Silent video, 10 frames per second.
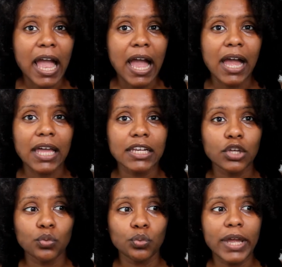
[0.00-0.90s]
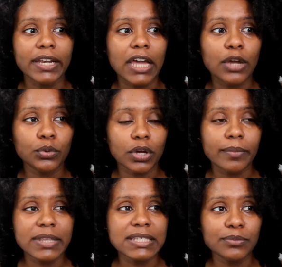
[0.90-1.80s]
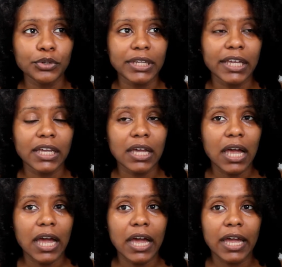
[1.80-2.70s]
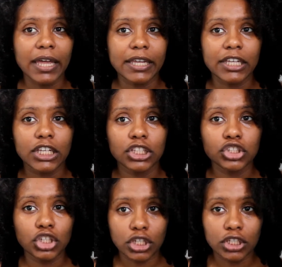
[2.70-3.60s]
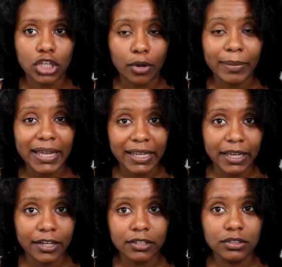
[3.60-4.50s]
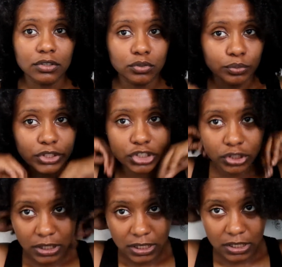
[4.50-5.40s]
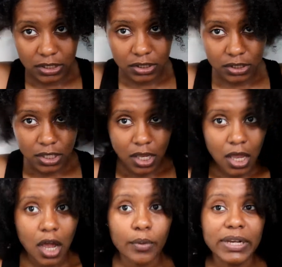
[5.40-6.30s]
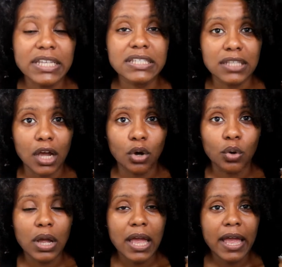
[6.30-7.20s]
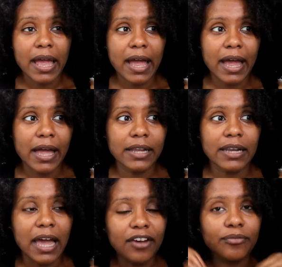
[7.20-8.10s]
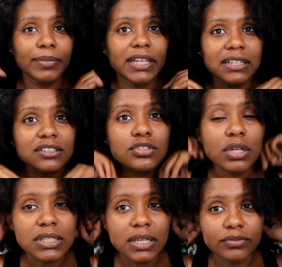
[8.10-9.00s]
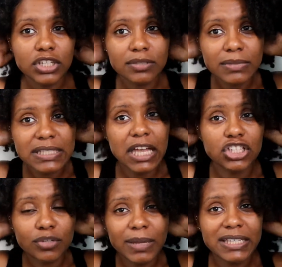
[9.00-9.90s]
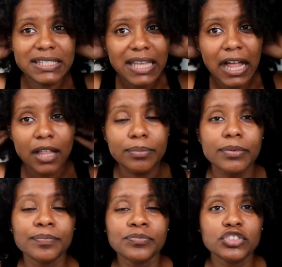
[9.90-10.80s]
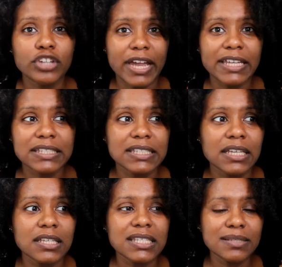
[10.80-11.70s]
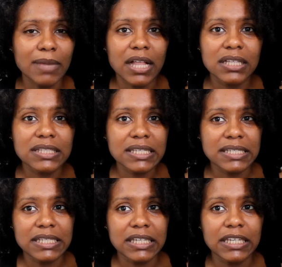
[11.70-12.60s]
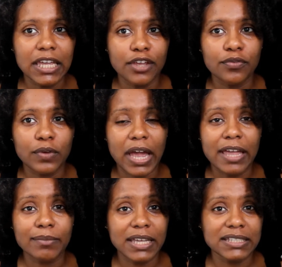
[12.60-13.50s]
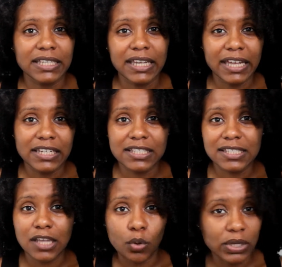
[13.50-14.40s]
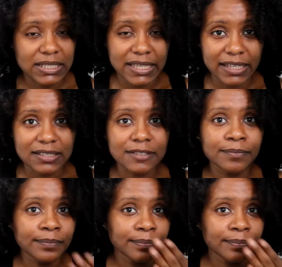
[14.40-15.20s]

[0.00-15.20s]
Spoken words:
And when I woke up this morning, I took down my hair, which is how it is now, and I've been sort of just massaging my scalp, trying to smell to see if I am getting any sour scent,